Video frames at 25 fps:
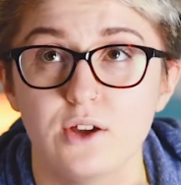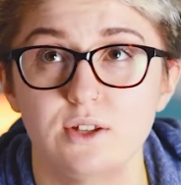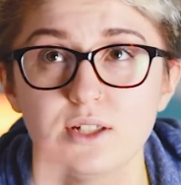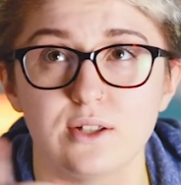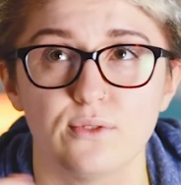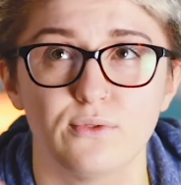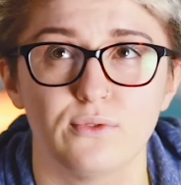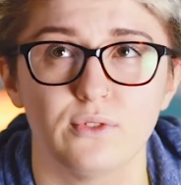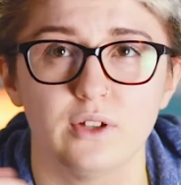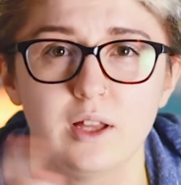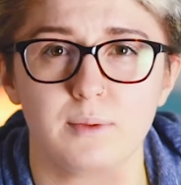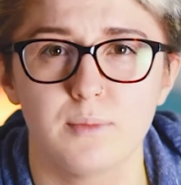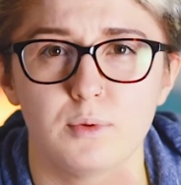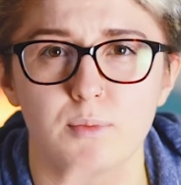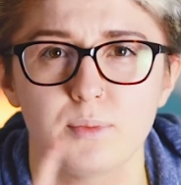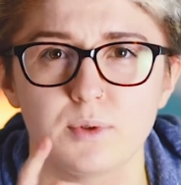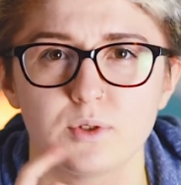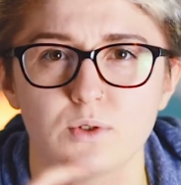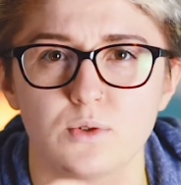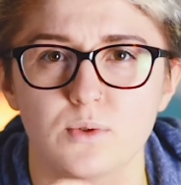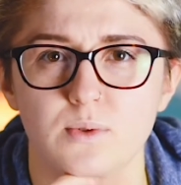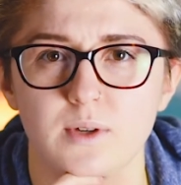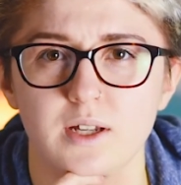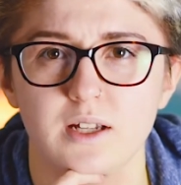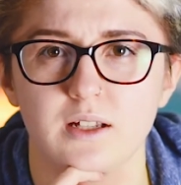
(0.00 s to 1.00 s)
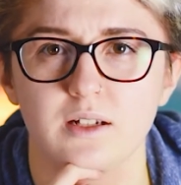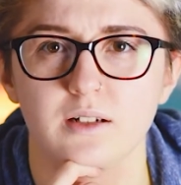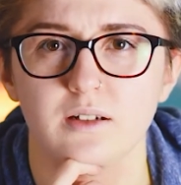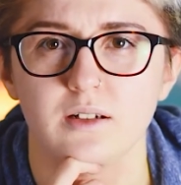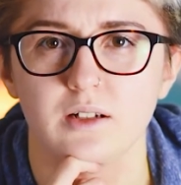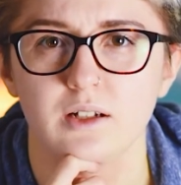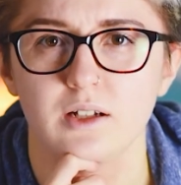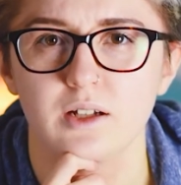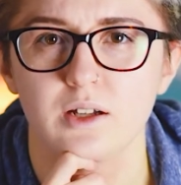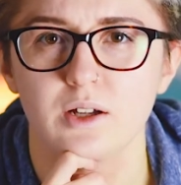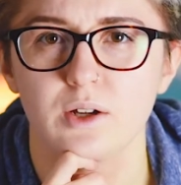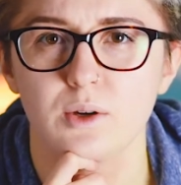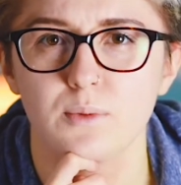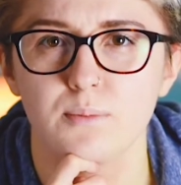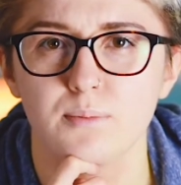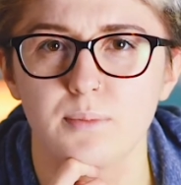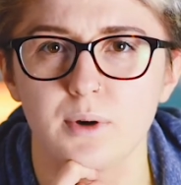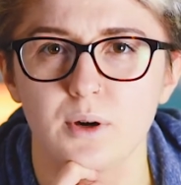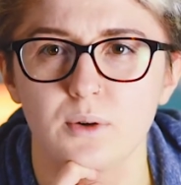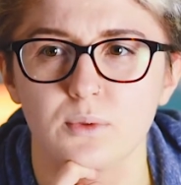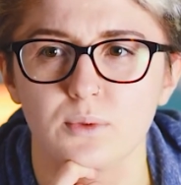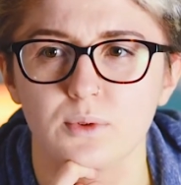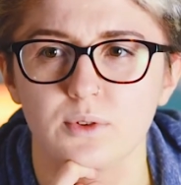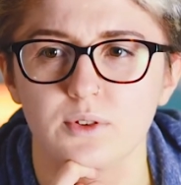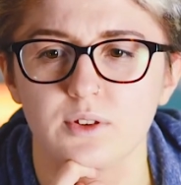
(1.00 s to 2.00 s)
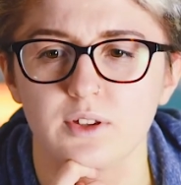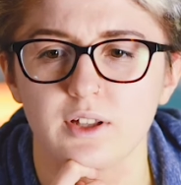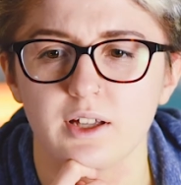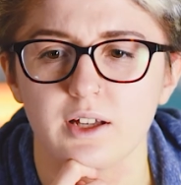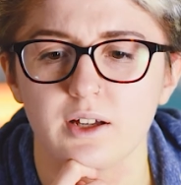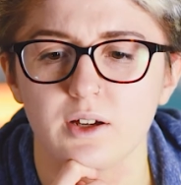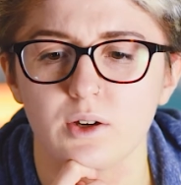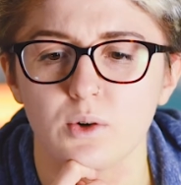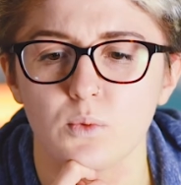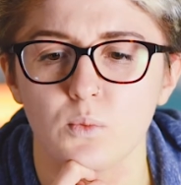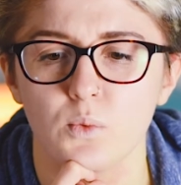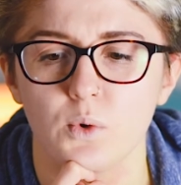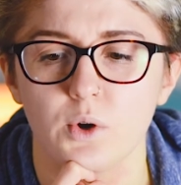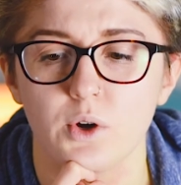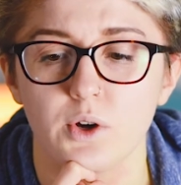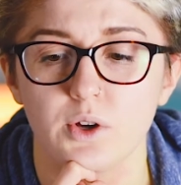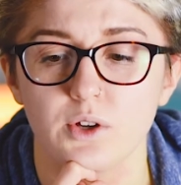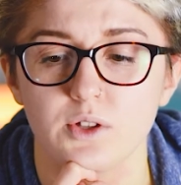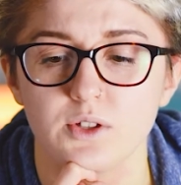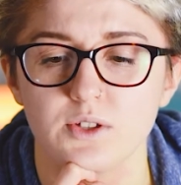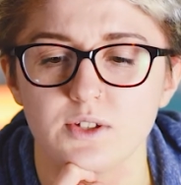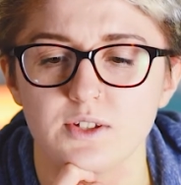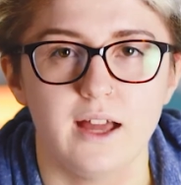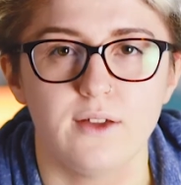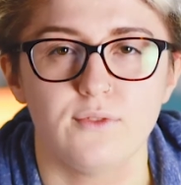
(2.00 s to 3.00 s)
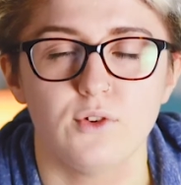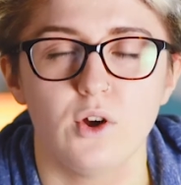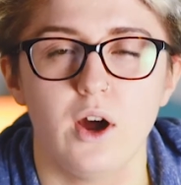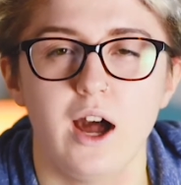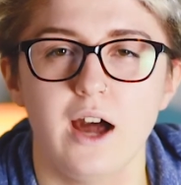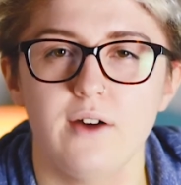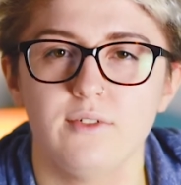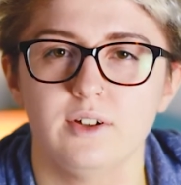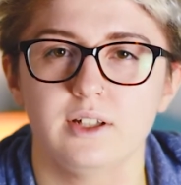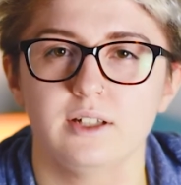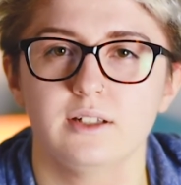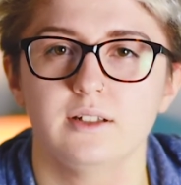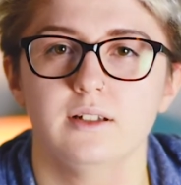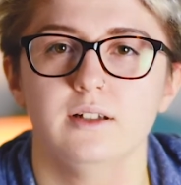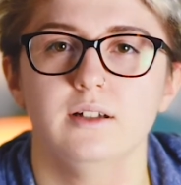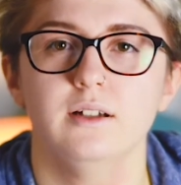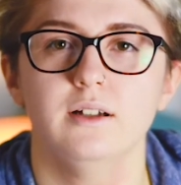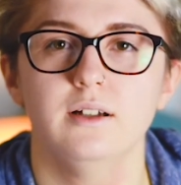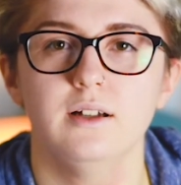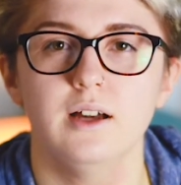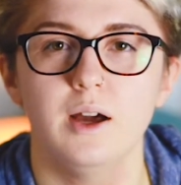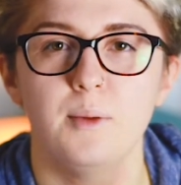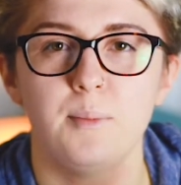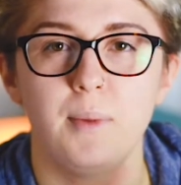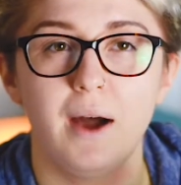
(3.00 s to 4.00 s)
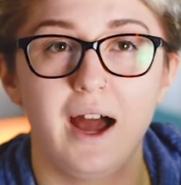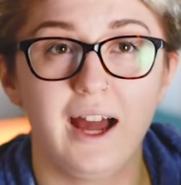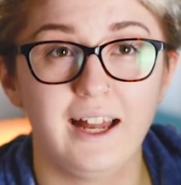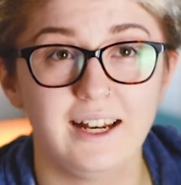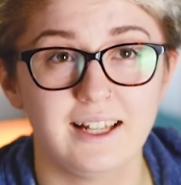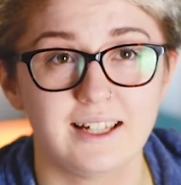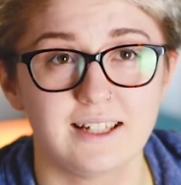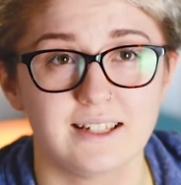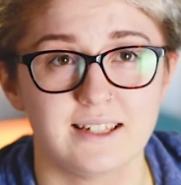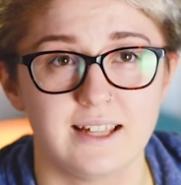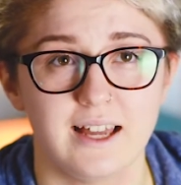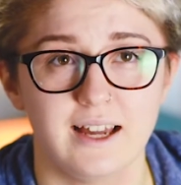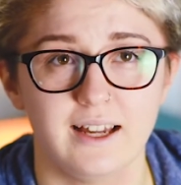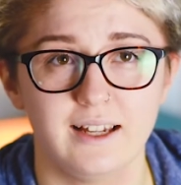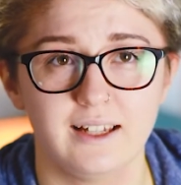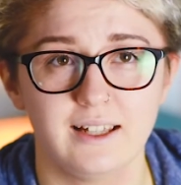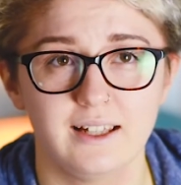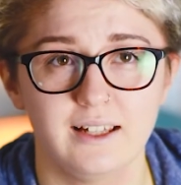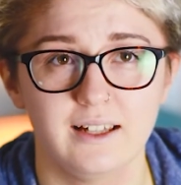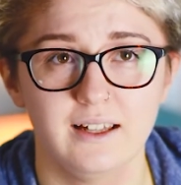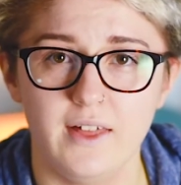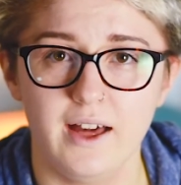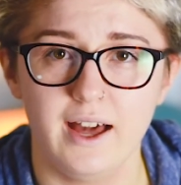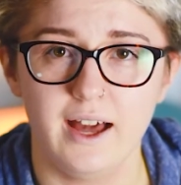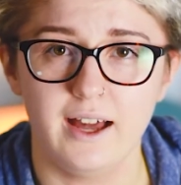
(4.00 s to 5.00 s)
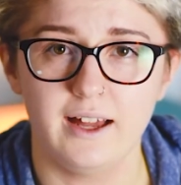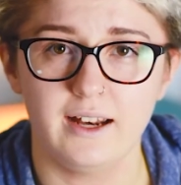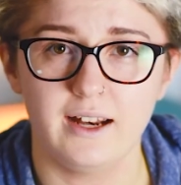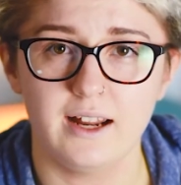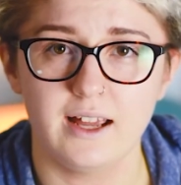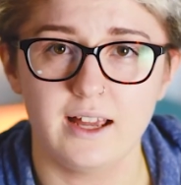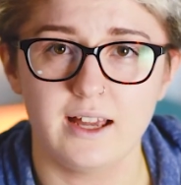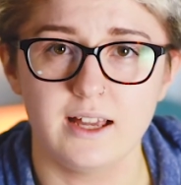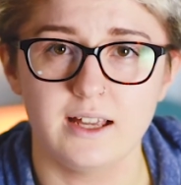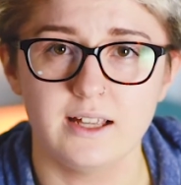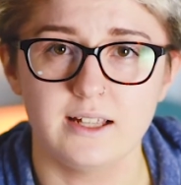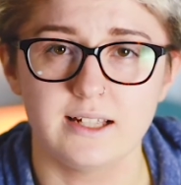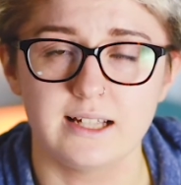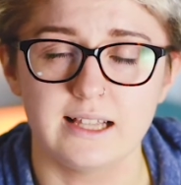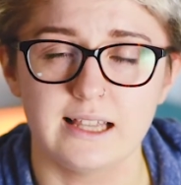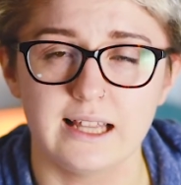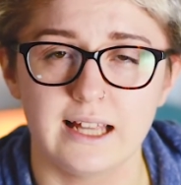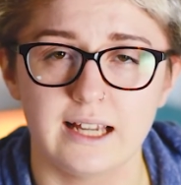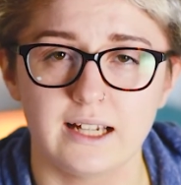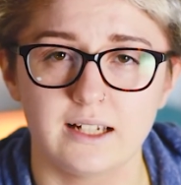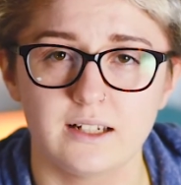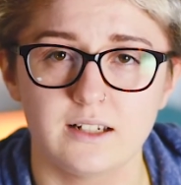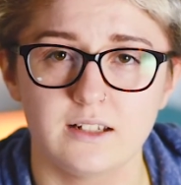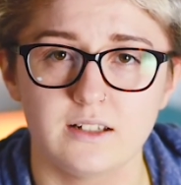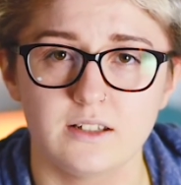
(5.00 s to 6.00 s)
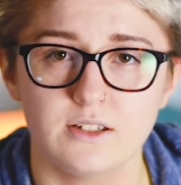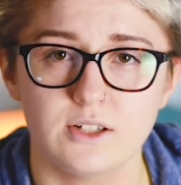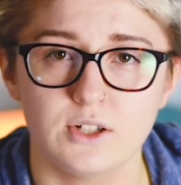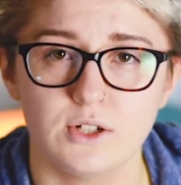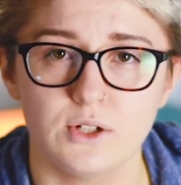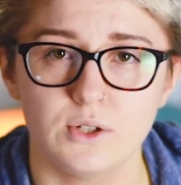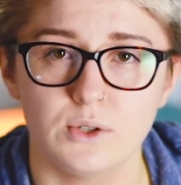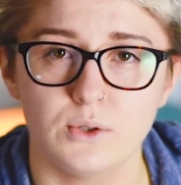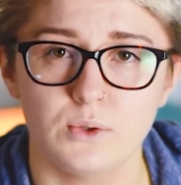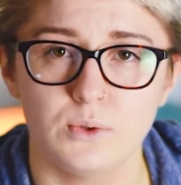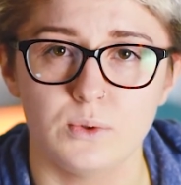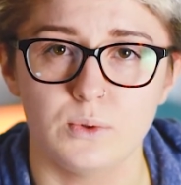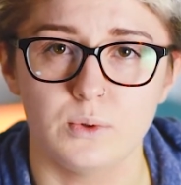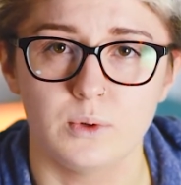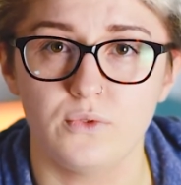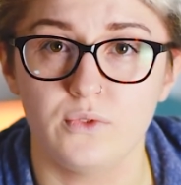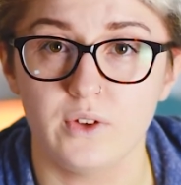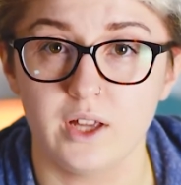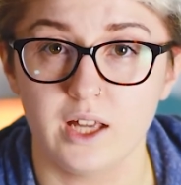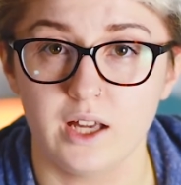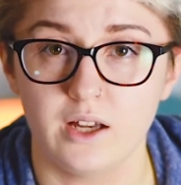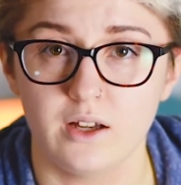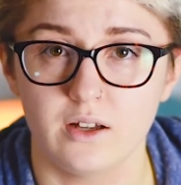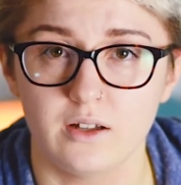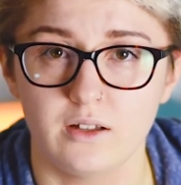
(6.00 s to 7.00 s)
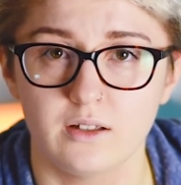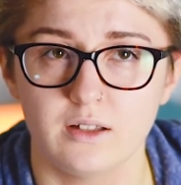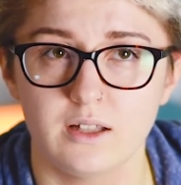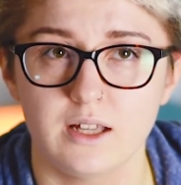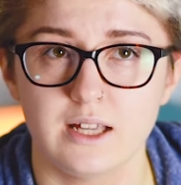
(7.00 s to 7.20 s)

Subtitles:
used to flip between both words. If you're having a panic attack, that is linked to fear.